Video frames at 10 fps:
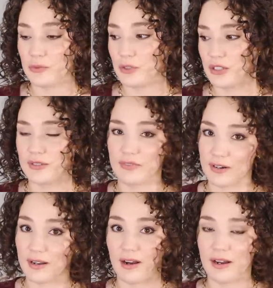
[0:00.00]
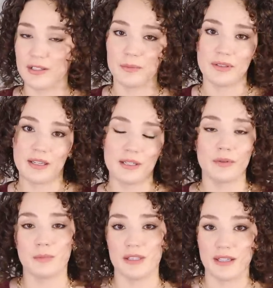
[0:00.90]
which is very odd. You would think it
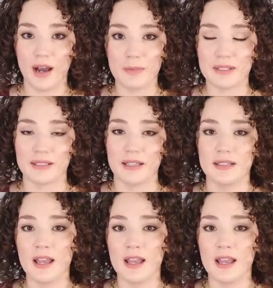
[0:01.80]
would be the opposite.